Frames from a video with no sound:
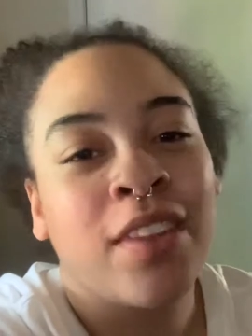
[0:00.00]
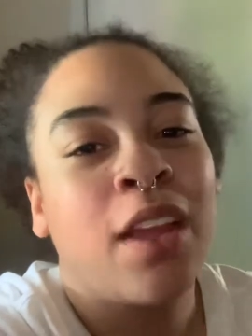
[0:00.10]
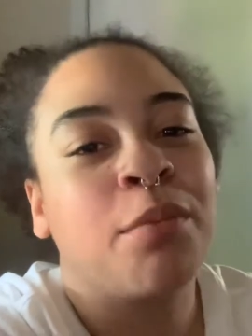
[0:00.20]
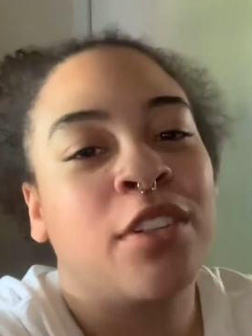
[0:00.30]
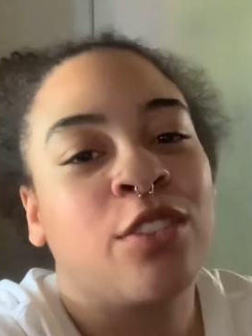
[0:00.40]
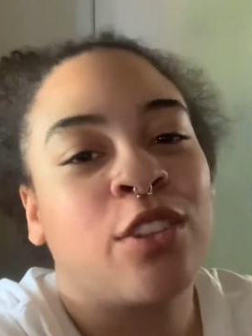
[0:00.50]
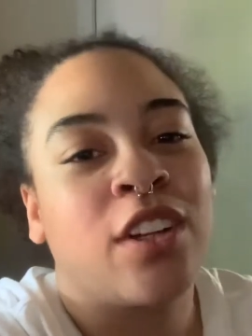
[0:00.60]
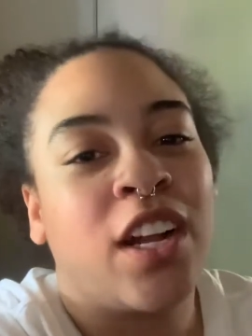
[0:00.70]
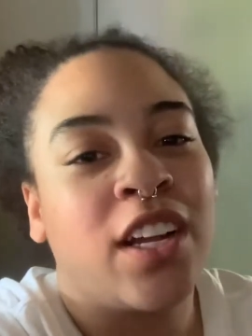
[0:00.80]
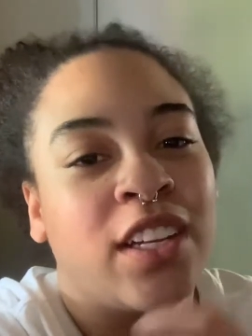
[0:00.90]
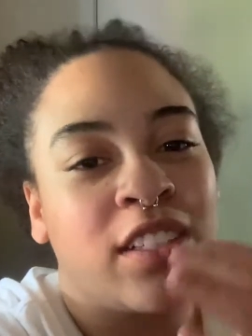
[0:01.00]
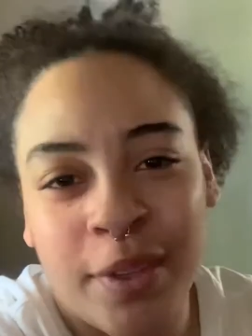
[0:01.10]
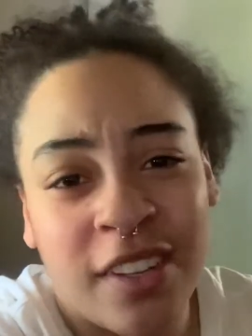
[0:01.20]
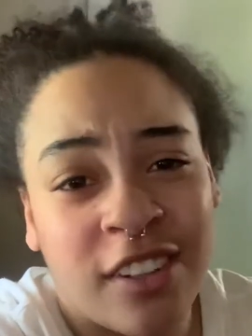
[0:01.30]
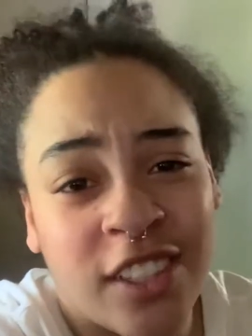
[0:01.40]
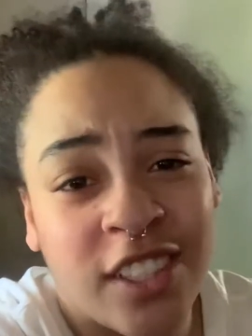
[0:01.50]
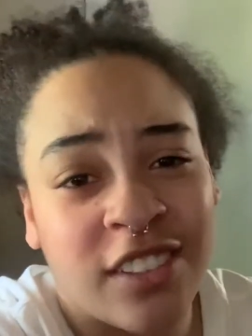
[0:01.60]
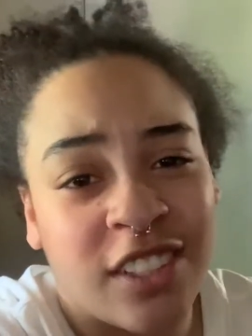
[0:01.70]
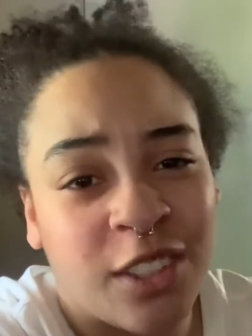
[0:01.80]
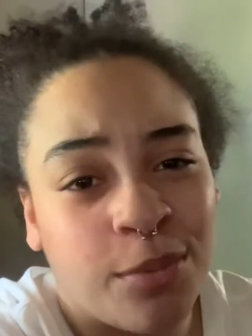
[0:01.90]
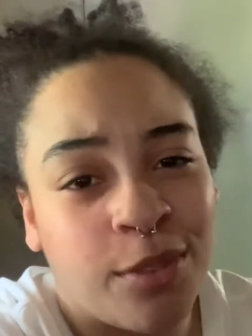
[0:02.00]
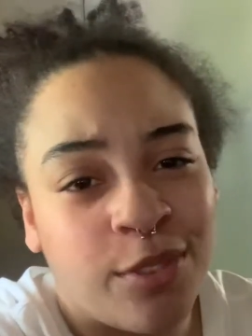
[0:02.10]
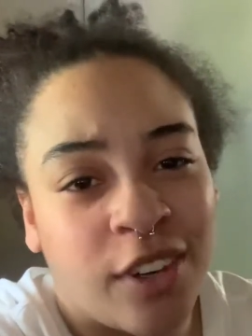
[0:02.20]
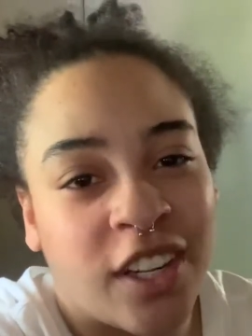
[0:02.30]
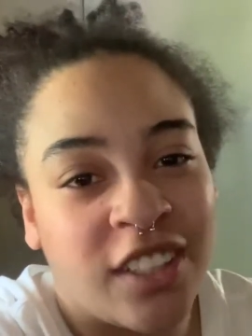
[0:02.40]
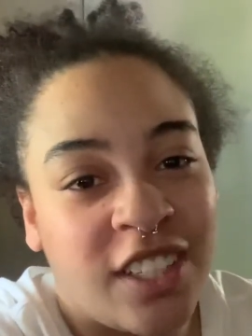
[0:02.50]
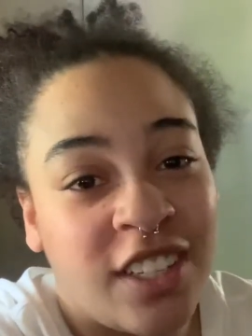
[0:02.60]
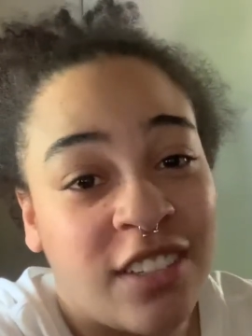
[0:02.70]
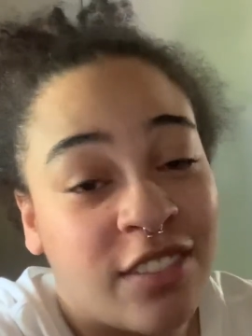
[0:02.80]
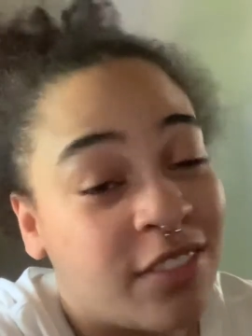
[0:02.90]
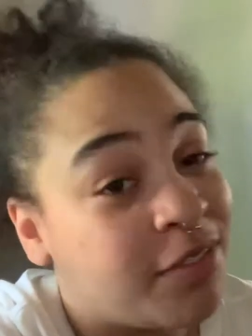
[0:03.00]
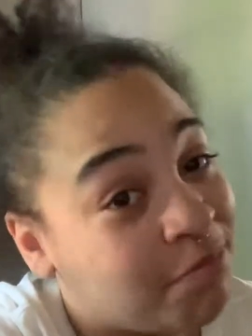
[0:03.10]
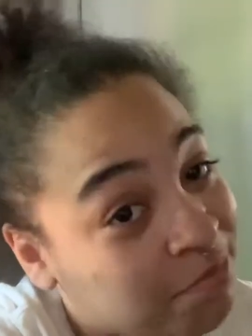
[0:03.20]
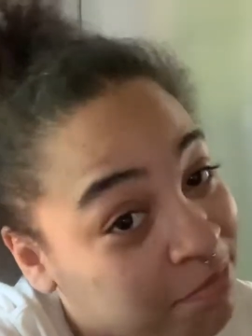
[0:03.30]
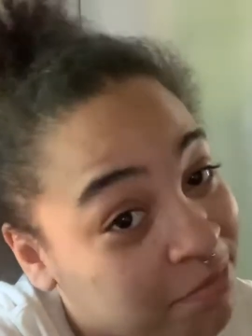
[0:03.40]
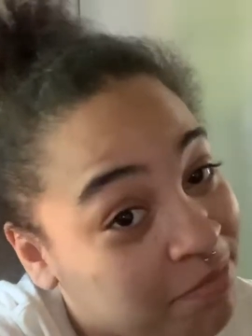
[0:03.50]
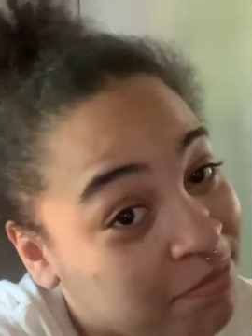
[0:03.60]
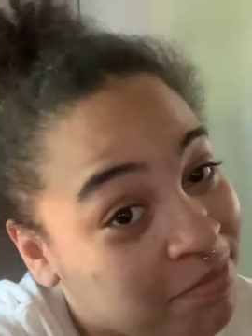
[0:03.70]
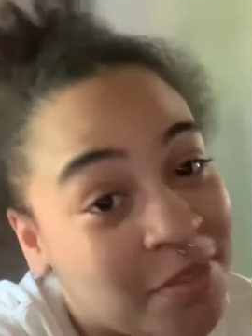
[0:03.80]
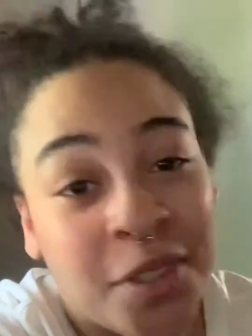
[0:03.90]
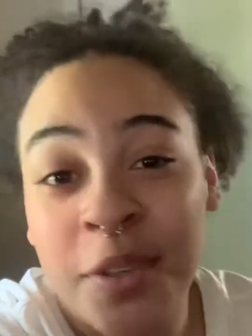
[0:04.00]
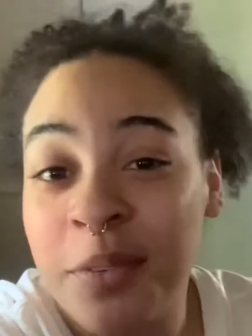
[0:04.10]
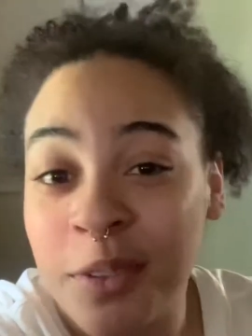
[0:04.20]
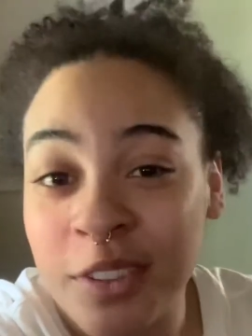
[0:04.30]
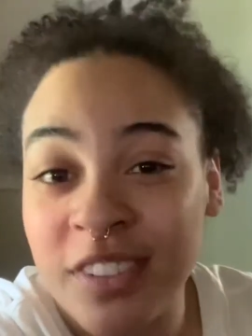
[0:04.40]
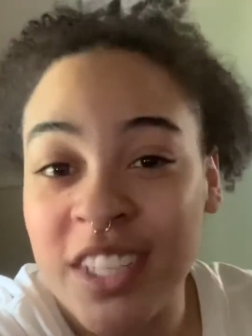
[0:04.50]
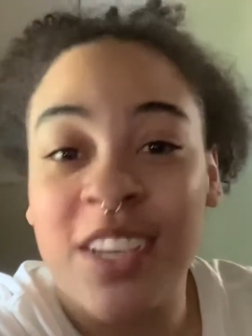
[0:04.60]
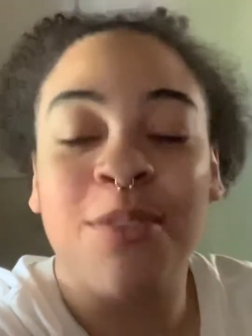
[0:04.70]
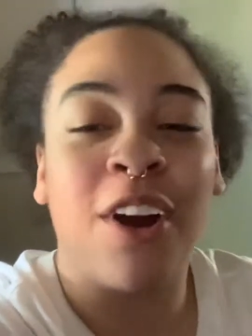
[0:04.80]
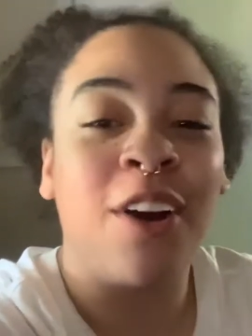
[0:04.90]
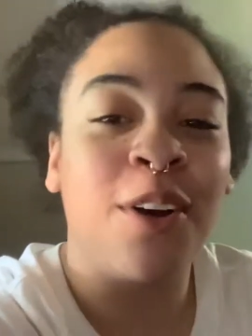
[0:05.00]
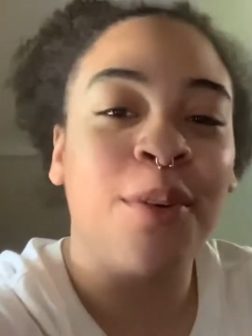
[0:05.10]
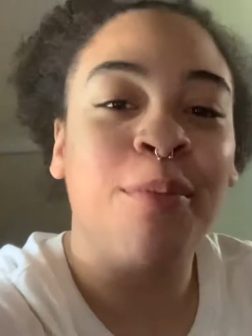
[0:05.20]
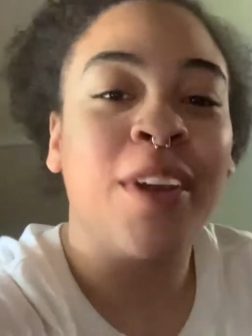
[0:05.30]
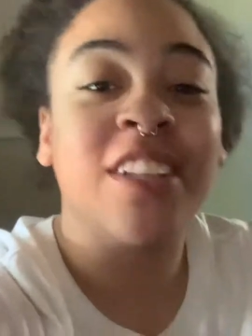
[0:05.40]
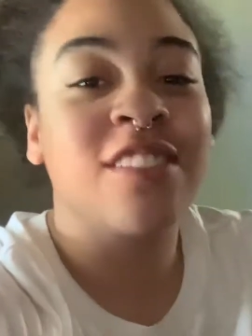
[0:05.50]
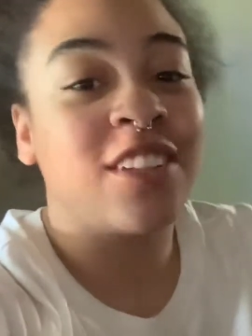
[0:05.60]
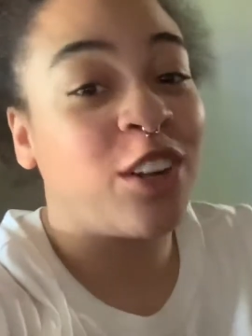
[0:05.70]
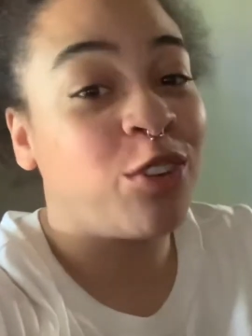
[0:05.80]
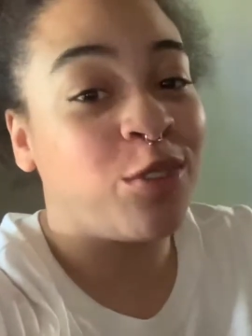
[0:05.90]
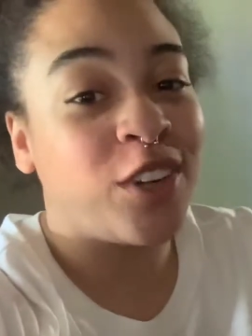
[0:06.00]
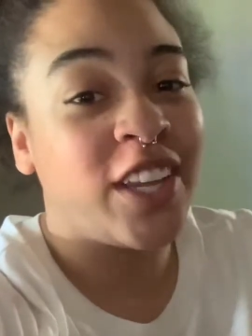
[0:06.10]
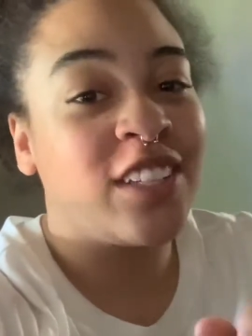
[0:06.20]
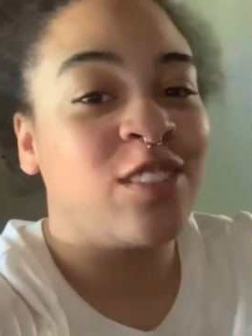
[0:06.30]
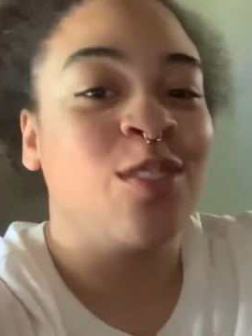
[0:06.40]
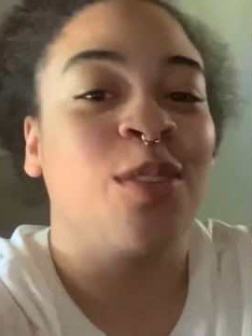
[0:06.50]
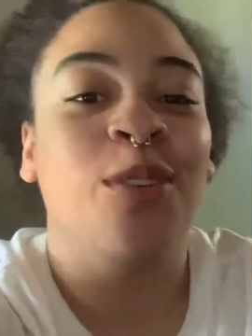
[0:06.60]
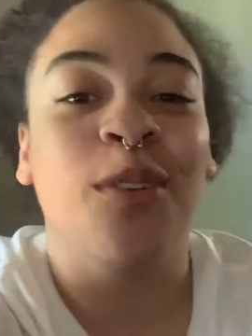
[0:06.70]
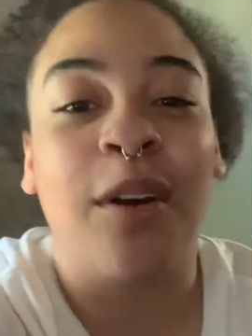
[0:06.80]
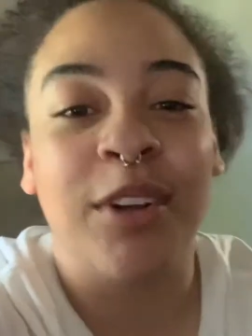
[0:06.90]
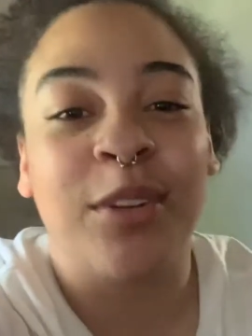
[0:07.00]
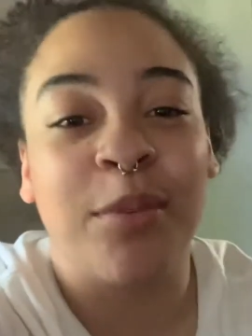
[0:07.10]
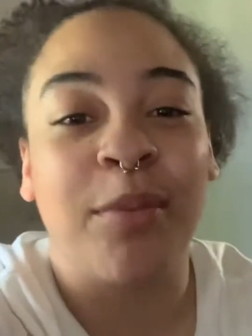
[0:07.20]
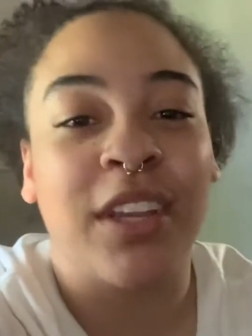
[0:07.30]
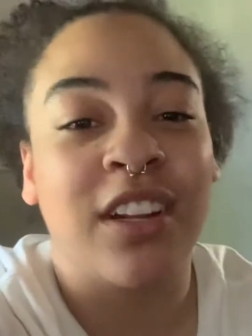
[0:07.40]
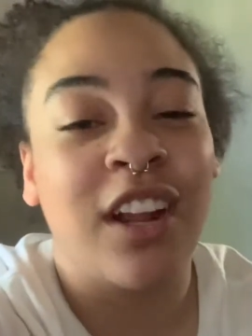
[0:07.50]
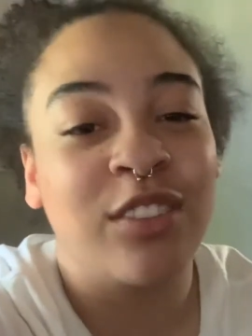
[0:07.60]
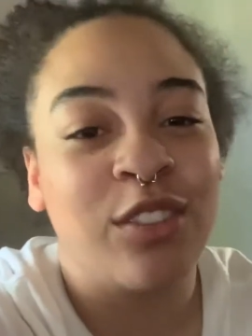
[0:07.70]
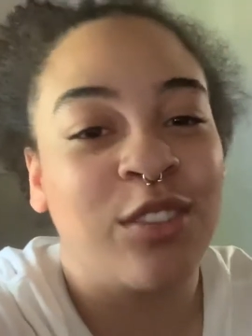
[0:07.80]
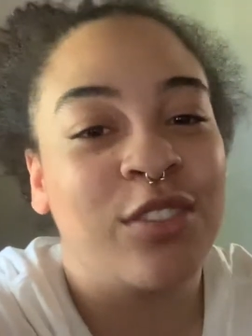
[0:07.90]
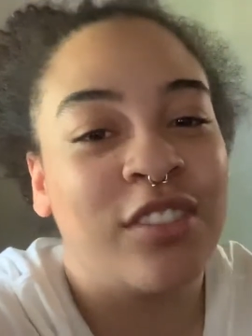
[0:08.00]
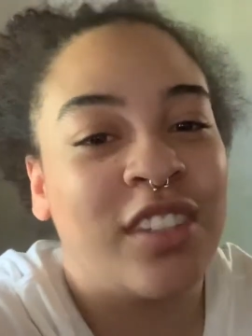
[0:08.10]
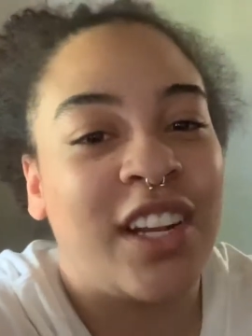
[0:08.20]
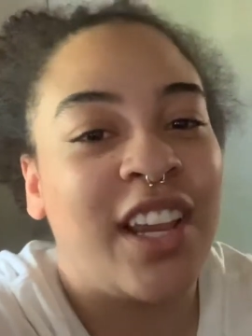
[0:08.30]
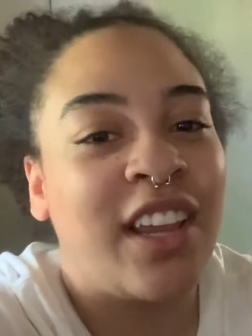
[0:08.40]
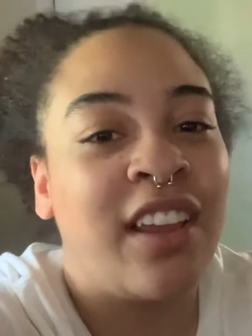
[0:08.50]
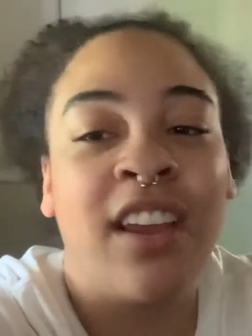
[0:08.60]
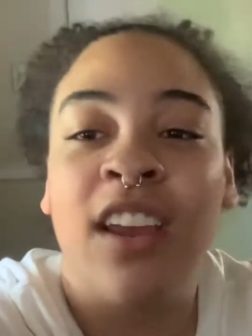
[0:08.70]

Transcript: I'm going to show you guys me cooking dinner before I leave we'll see um it's nacho night so i'm gonna be making nachos today